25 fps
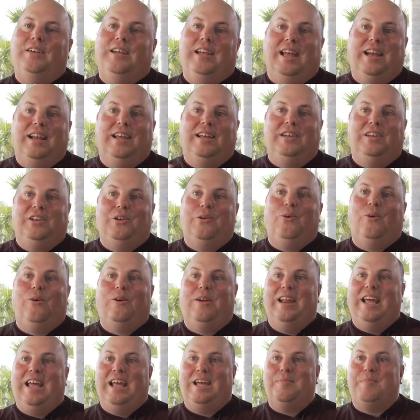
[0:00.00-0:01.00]
on getting
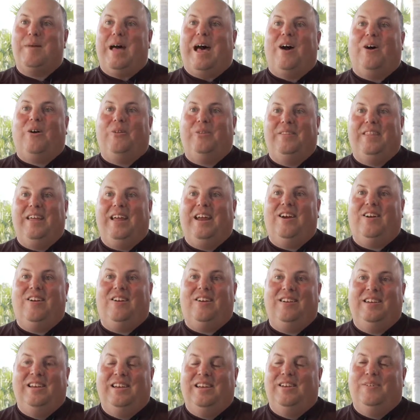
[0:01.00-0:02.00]
your name out
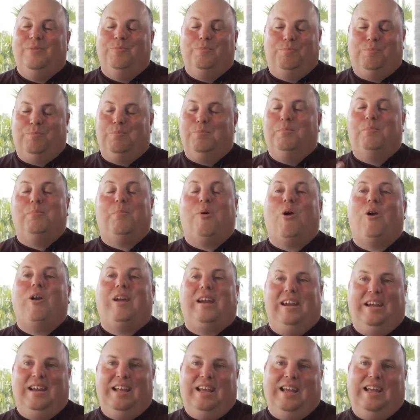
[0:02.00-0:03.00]
there,
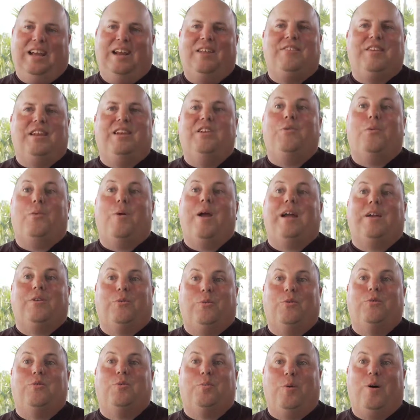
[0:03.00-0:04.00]
marketing, and I say
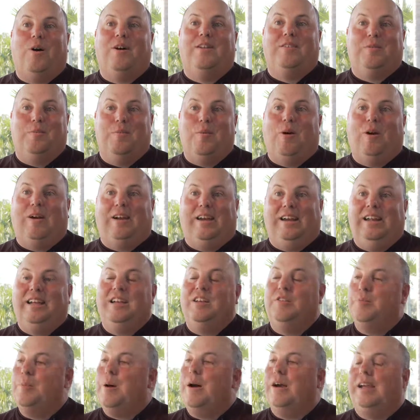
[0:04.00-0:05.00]
direct response
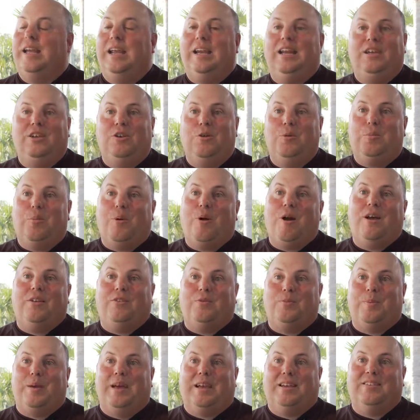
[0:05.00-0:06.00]
marketing, is about getting your
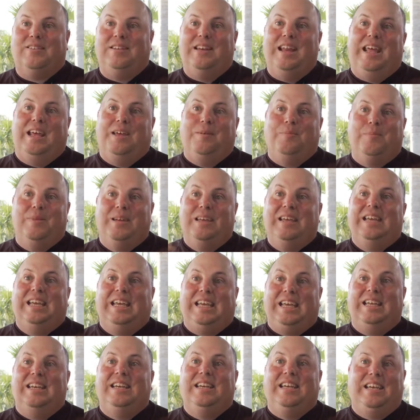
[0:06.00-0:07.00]
prospect's name
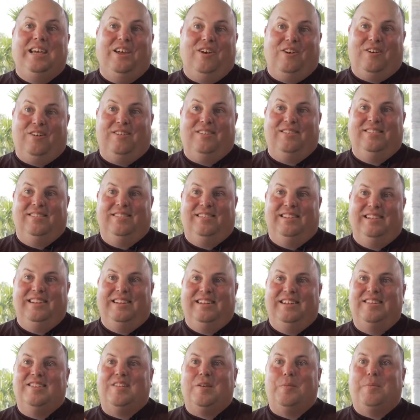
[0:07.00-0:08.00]
in here.
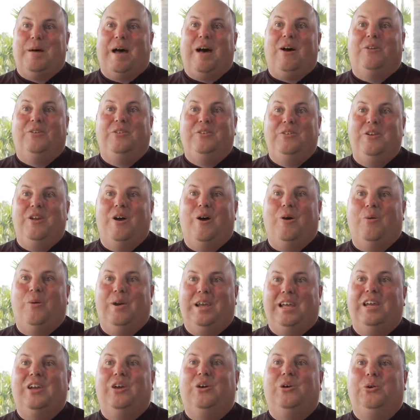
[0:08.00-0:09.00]
It's about
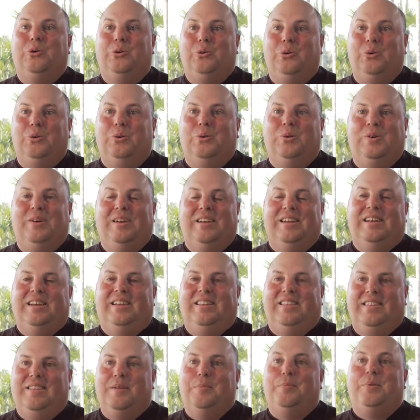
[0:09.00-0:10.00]
knowing who
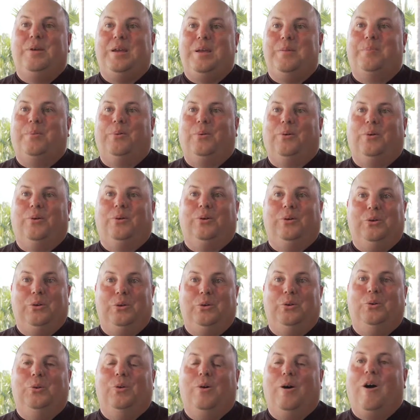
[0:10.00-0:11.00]
the people
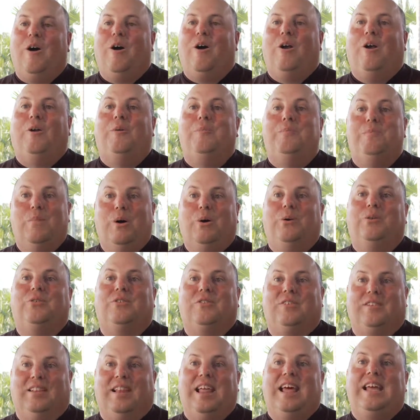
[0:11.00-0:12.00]
who are
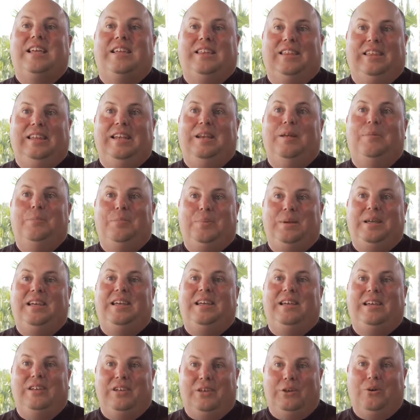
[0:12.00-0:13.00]
most likely to
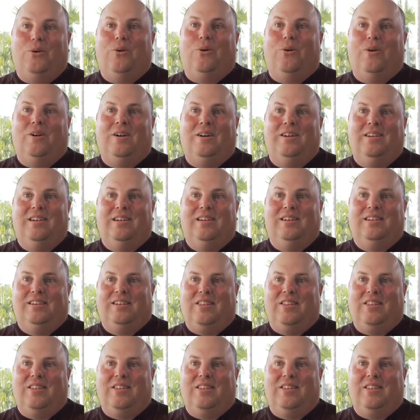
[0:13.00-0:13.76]
be your